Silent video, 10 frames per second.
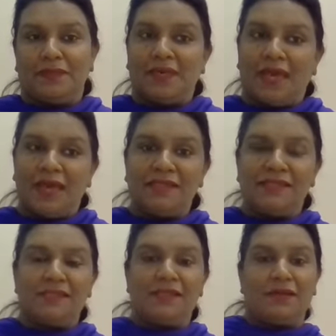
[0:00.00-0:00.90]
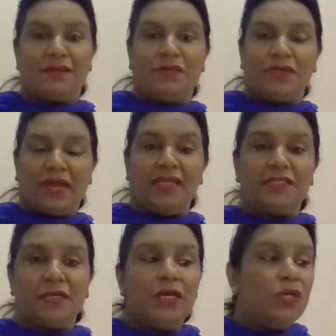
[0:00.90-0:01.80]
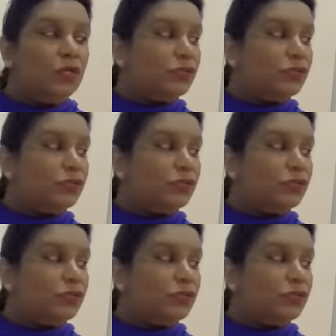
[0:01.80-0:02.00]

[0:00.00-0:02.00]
Yes, right.